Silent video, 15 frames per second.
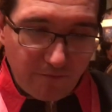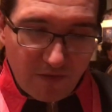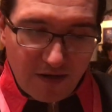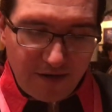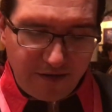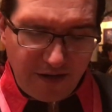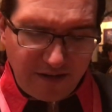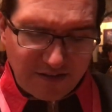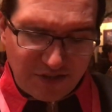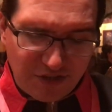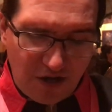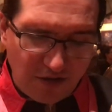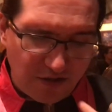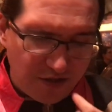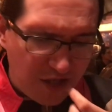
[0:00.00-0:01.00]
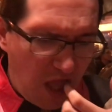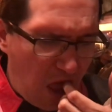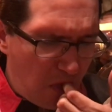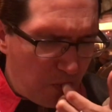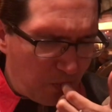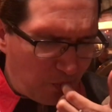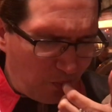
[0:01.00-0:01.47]
The cake is chocolate.
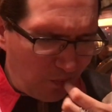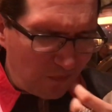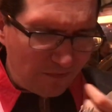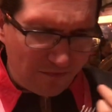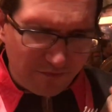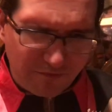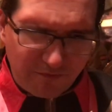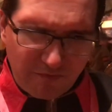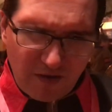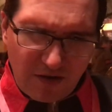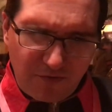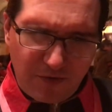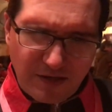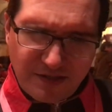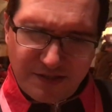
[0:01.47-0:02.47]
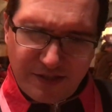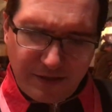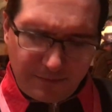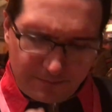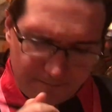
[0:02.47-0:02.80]
Frosting,